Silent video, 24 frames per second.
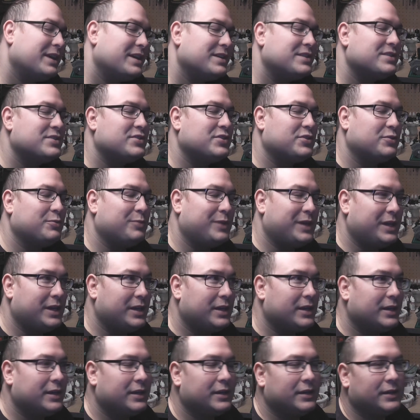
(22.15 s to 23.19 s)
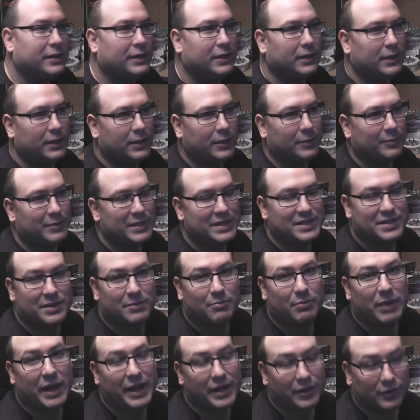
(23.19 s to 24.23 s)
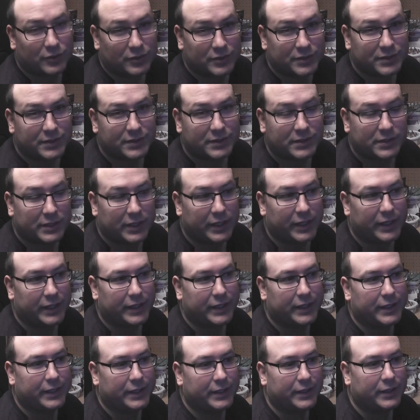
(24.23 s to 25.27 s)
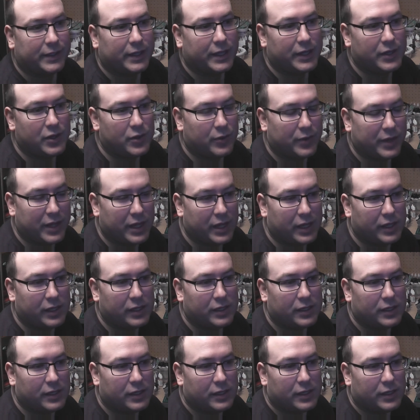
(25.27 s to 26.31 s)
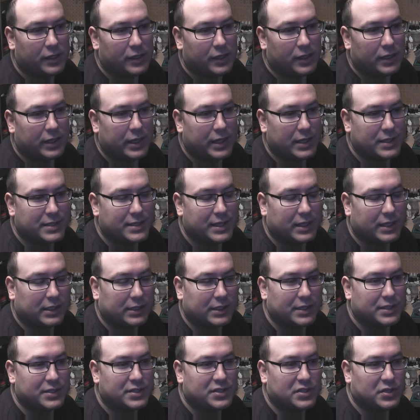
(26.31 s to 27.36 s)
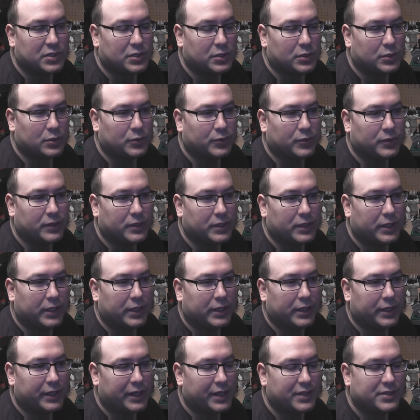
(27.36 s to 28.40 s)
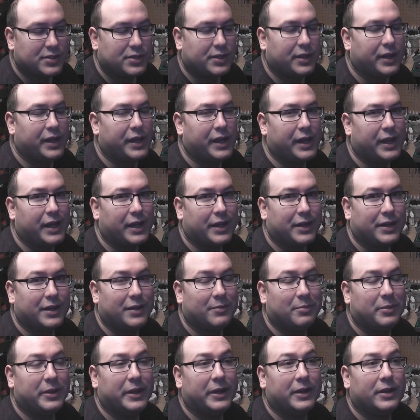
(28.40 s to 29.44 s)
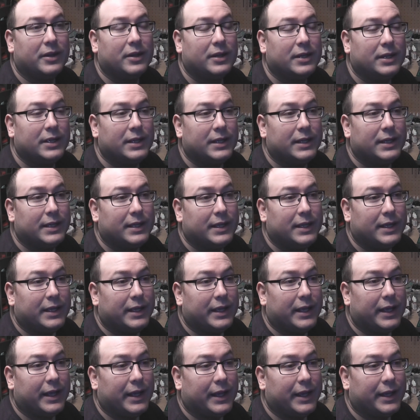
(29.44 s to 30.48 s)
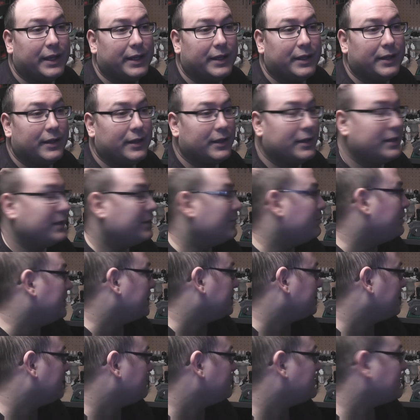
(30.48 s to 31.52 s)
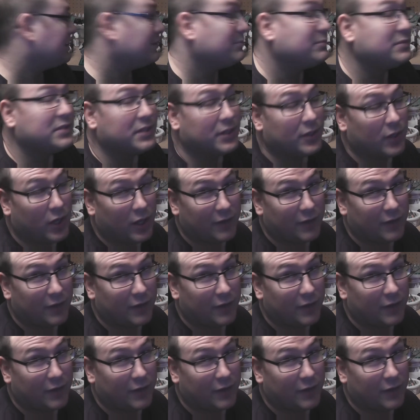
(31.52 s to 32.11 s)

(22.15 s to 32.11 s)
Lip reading: place to me is a Michael's, and I know they sell it. So yesterday I headed up there and picked up some. So